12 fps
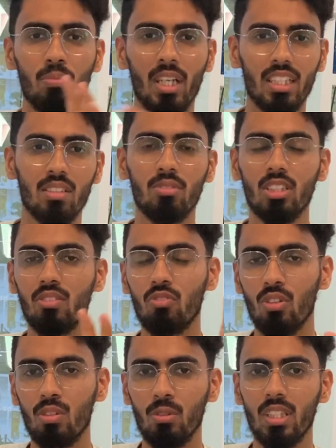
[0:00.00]
biochemistry
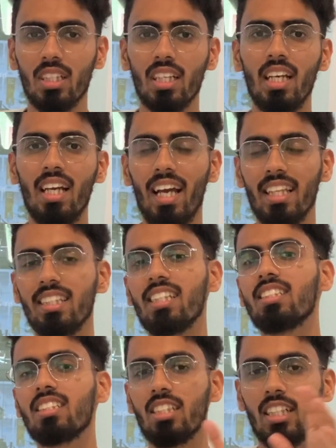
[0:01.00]
for a week and
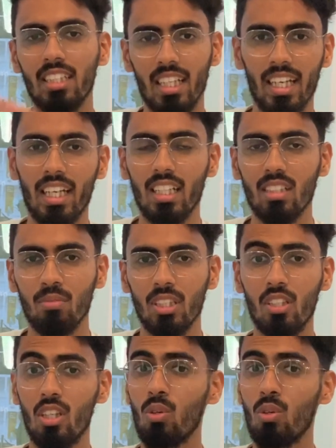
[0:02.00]
then study anatomy.